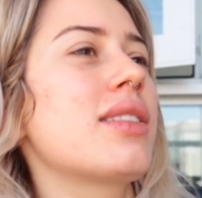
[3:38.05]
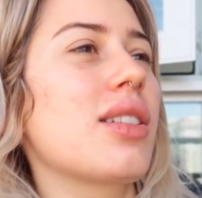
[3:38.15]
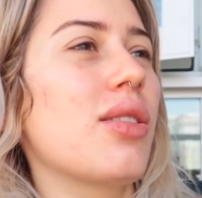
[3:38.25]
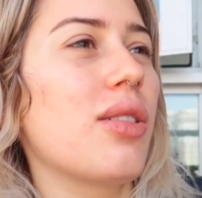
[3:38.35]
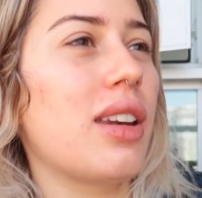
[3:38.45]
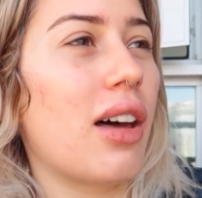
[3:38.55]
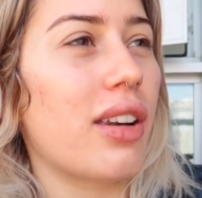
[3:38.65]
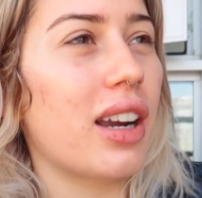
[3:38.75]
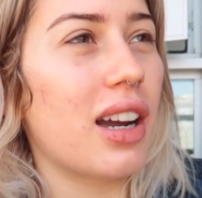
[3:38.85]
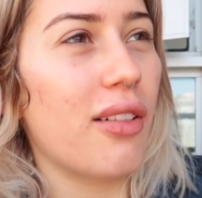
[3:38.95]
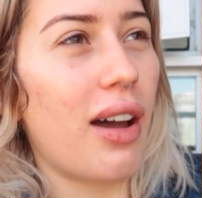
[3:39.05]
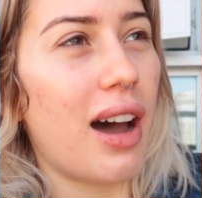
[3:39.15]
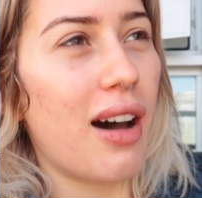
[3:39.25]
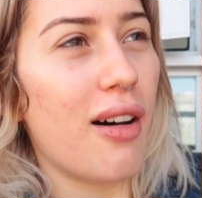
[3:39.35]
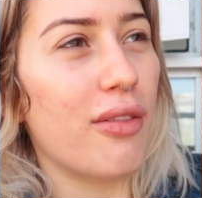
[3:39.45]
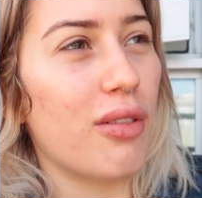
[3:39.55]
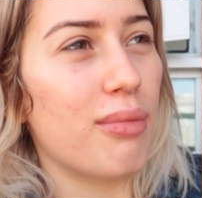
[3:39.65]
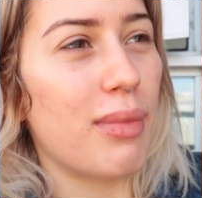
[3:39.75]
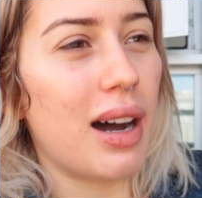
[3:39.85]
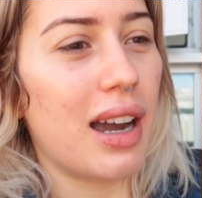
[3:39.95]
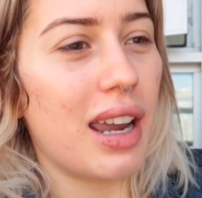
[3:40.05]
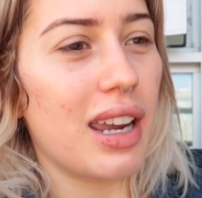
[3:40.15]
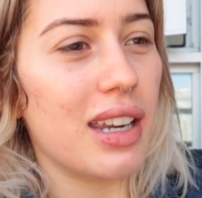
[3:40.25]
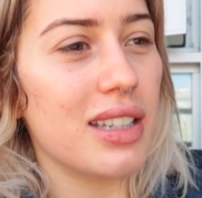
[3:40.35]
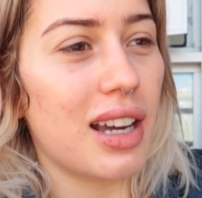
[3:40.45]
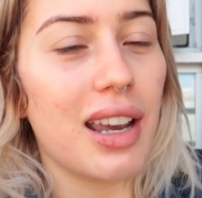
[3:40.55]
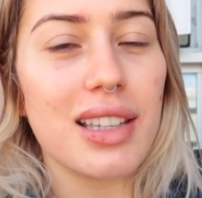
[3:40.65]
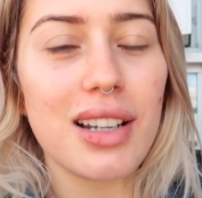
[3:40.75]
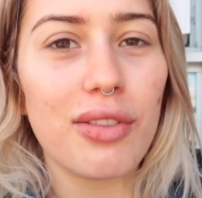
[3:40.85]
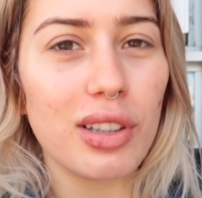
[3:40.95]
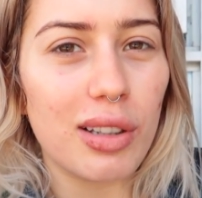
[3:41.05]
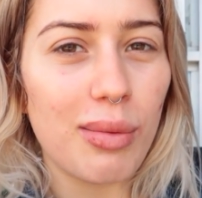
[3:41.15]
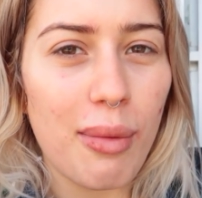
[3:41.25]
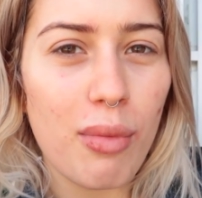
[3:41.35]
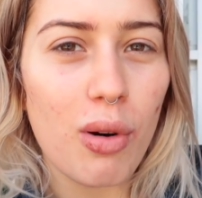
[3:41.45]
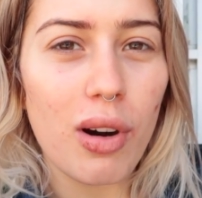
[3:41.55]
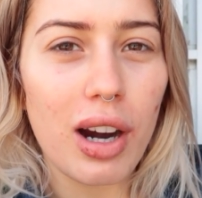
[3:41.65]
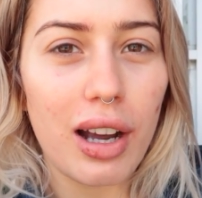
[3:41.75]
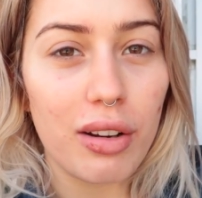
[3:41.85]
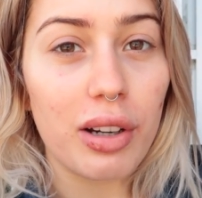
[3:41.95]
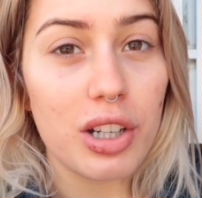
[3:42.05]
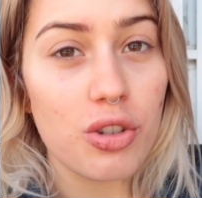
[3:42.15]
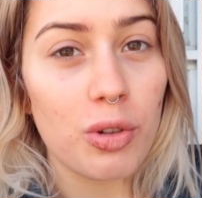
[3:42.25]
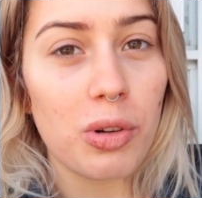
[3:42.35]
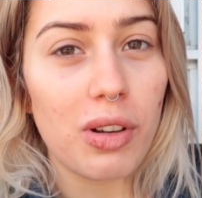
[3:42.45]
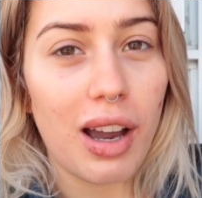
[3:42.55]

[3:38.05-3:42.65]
So now that I kind of have my diet stuff a little bit more under control,